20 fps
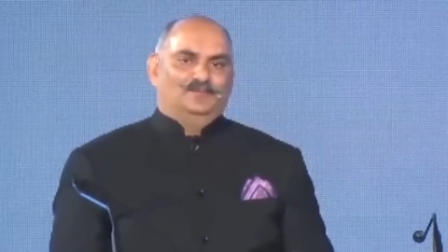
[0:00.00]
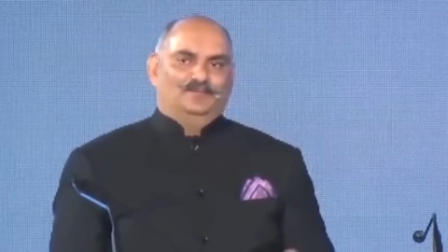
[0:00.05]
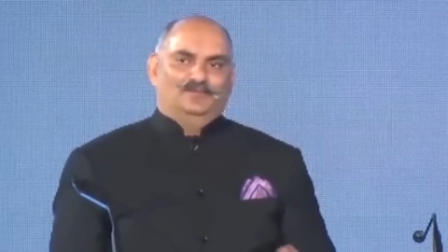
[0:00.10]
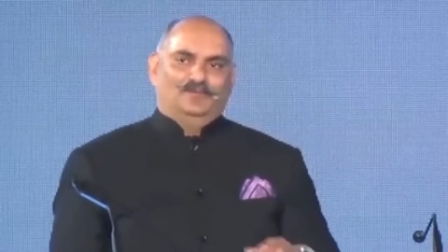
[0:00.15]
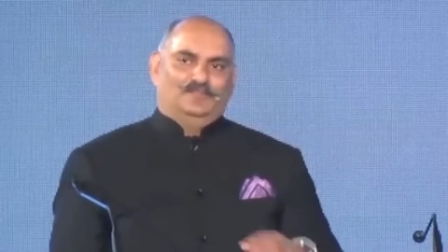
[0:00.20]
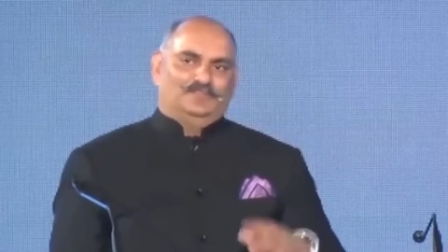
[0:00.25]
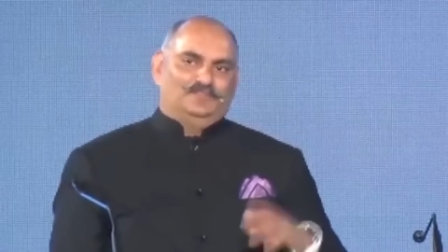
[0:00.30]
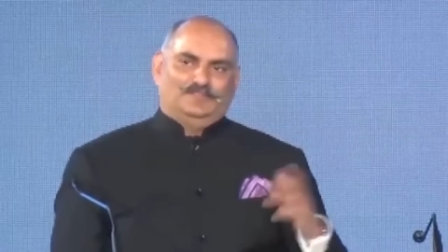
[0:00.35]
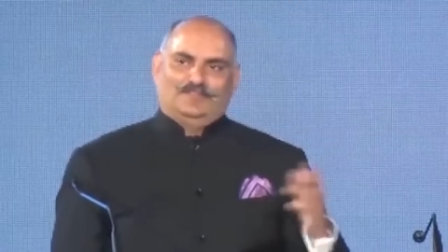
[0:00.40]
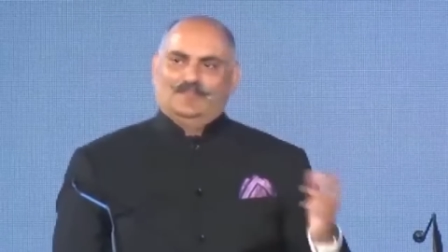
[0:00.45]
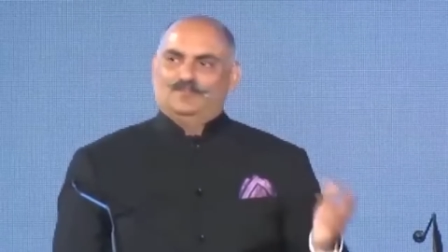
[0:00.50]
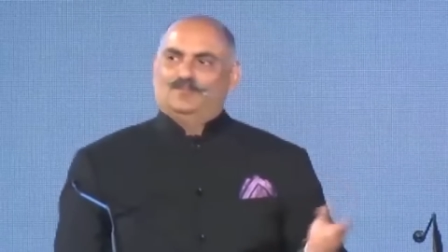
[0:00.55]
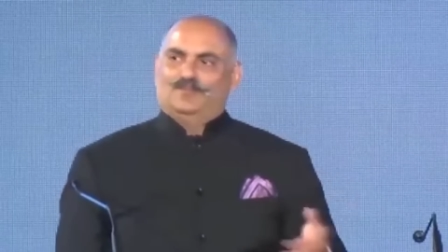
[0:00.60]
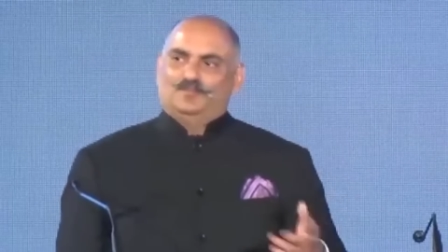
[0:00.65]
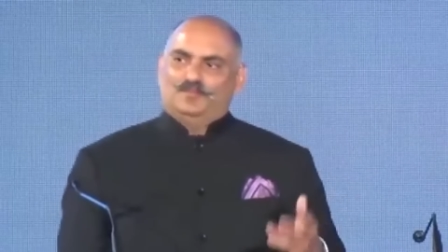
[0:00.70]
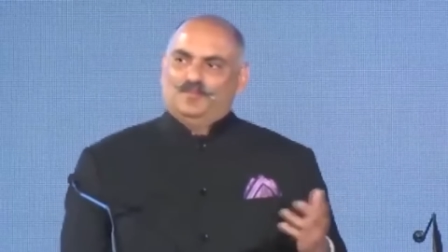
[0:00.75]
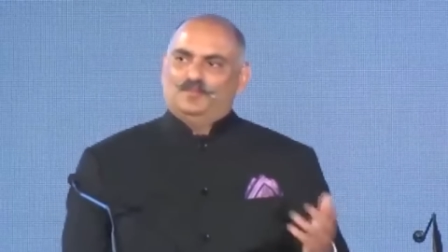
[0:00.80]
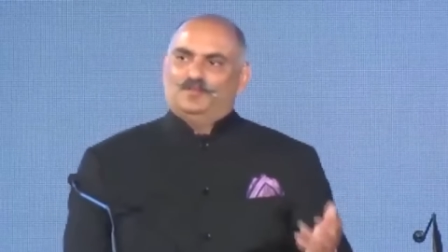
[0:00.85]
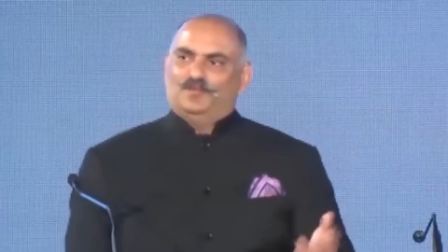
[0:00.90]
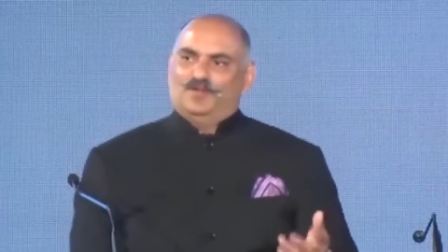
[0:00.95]
with
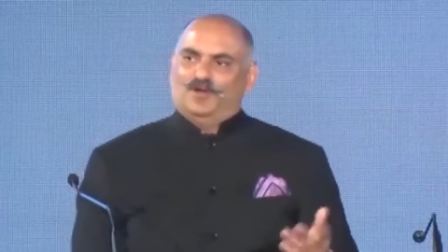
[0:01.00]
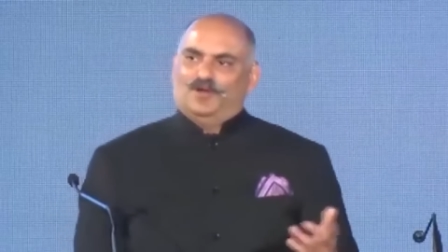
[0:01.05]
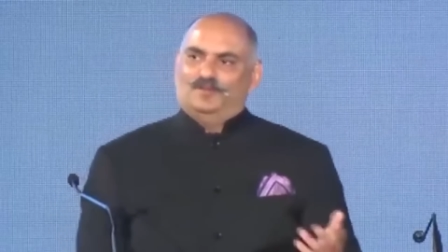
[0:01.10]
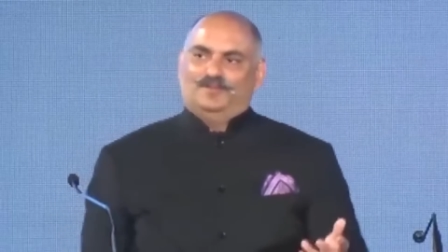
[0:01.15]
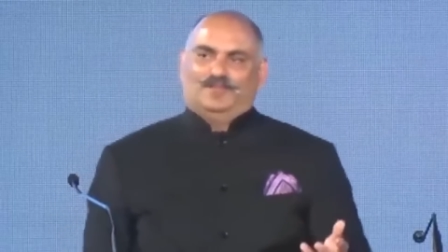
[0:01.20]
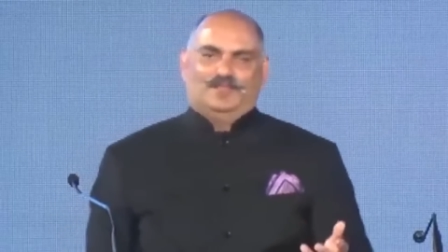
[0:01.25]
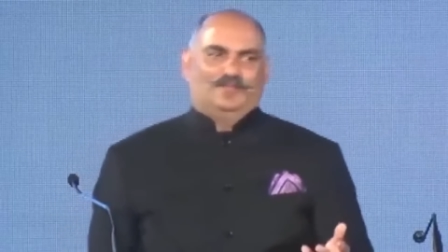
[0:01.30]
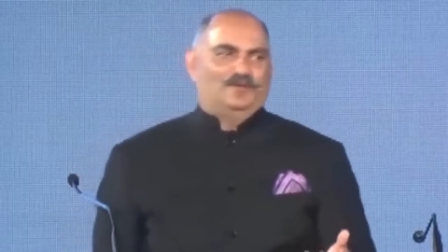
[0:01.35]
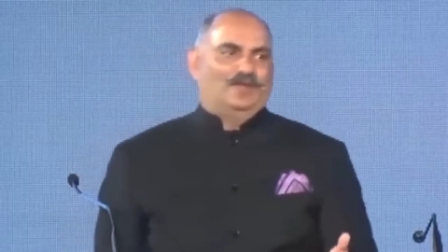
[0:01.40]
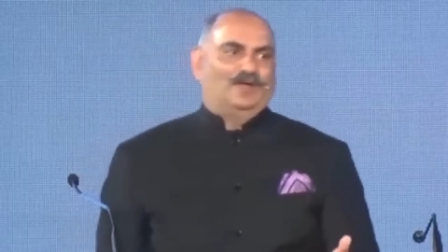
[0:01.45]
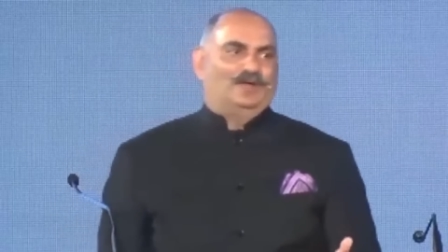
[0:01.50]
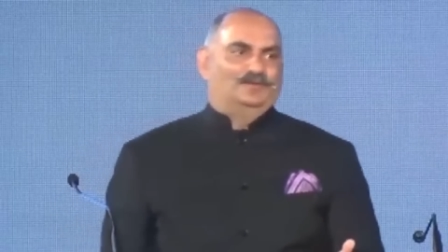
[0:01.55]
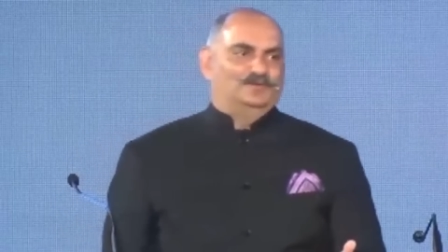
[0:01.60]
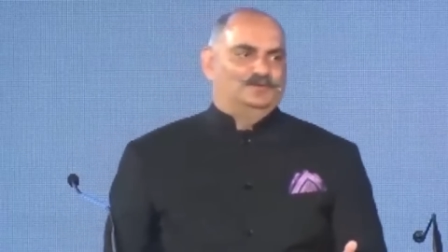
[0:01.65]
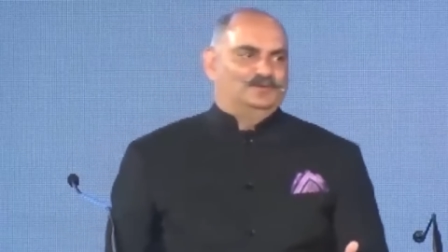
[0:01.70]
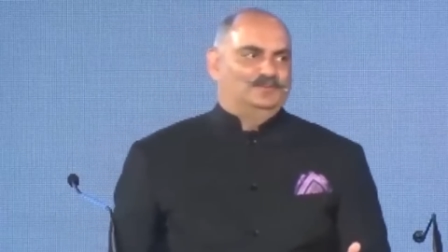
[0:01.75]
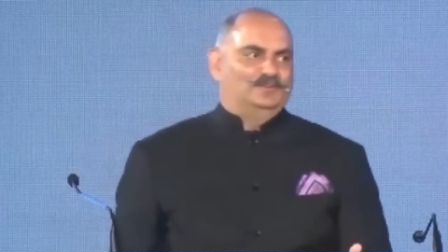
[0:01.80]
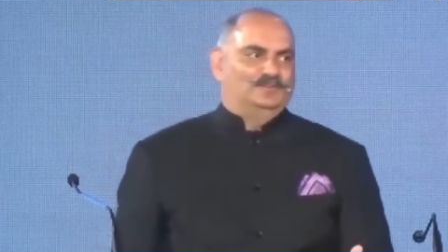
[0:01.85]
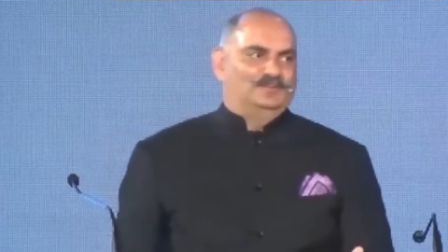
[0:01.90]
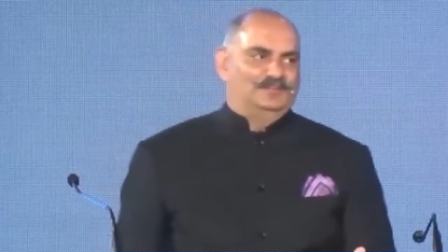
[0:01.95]
several people hovering around.
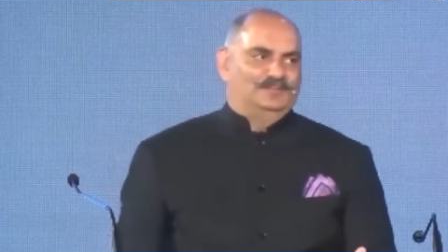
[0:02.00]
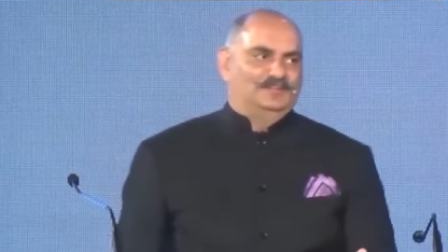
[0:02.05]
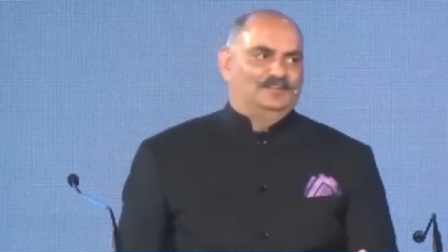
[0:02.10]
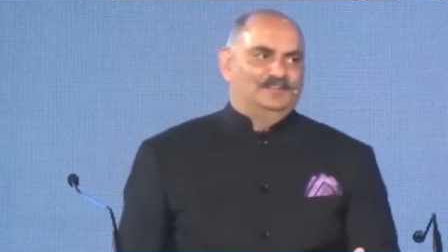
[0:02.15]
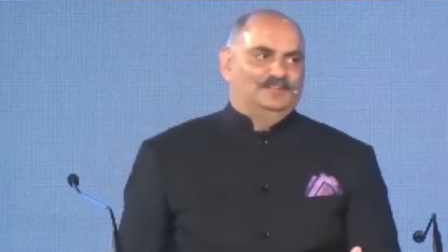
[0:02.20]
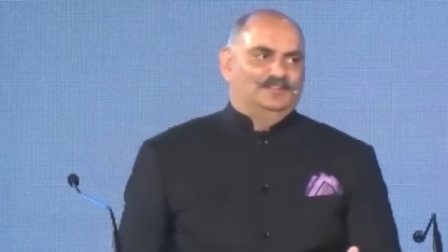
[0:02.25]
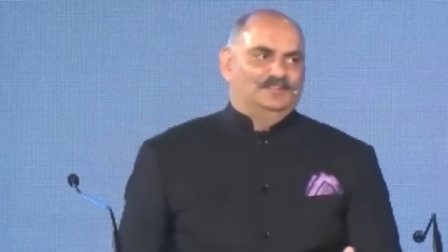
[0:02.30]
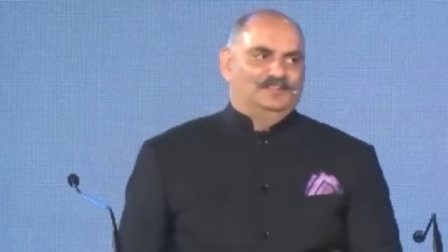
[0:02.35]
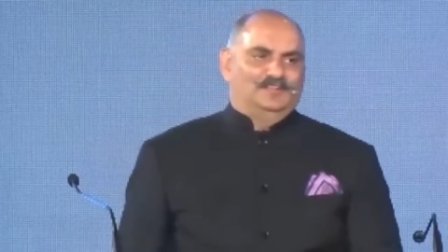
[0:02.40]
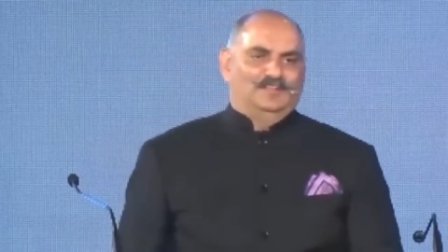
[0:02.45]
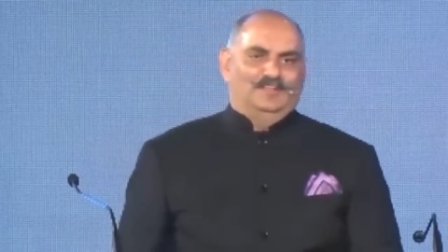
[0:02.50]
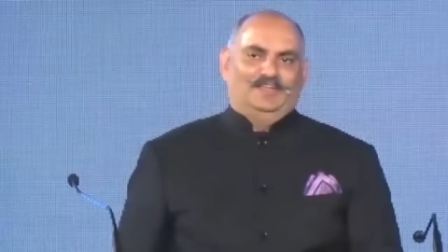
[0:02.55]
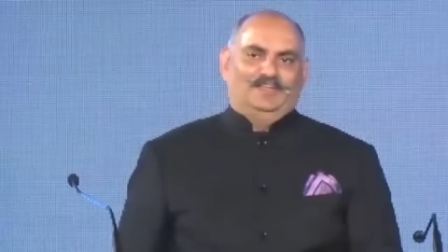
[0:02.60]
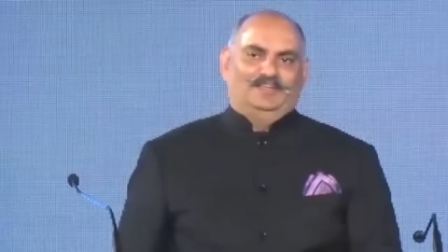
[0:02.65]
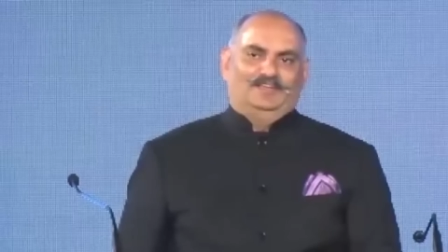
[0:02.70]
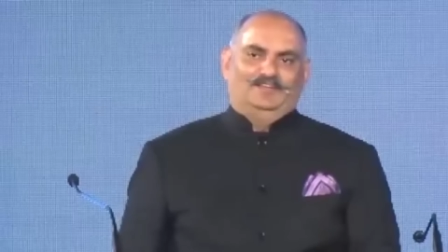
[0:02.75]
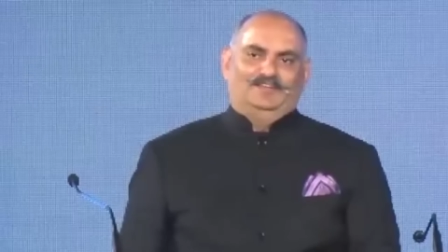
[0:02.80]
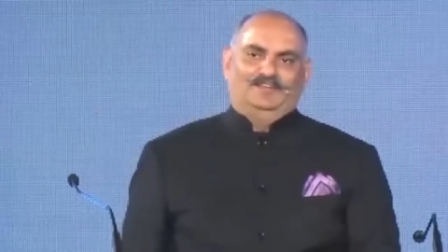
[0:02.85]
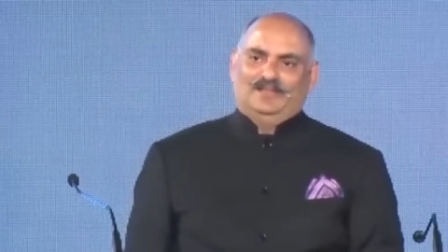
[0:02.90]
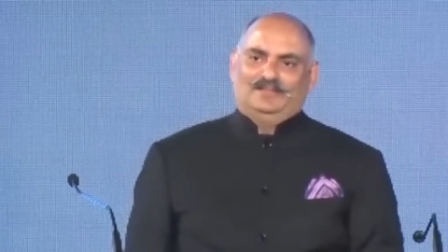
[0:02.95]

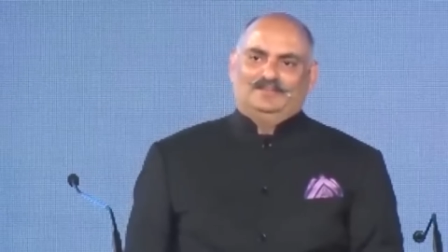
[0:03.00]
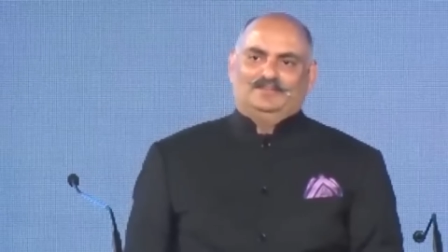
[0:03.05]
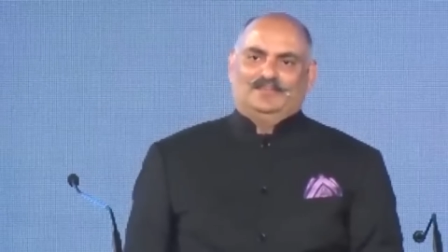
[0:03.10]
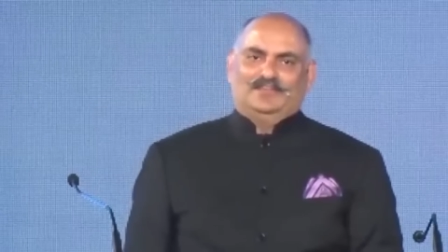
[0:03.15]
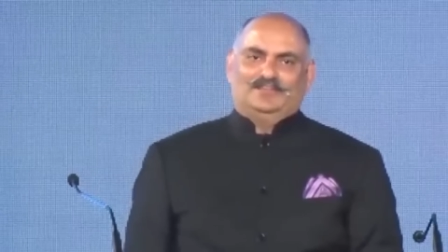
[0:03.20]
And I